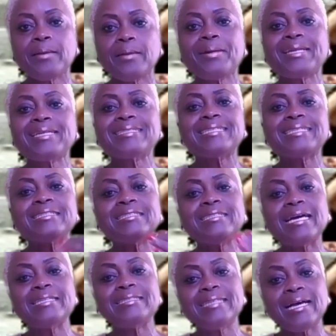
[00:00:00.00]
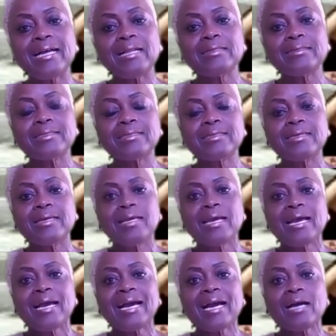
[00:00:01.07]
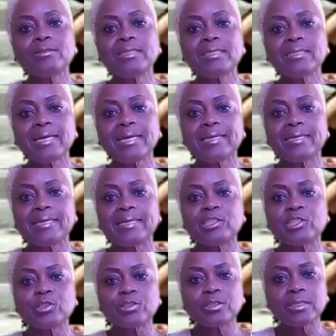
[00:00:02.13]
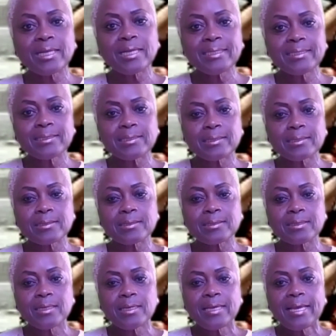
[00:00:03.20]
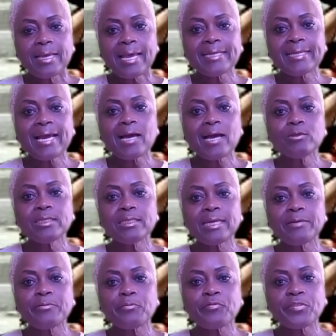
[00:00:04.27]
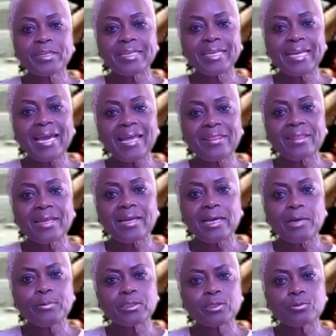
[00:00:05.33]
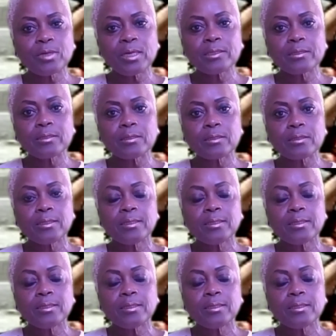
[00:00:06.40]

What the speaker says: But as an adult, how did I internalize this? And how did I forget that I was a runner?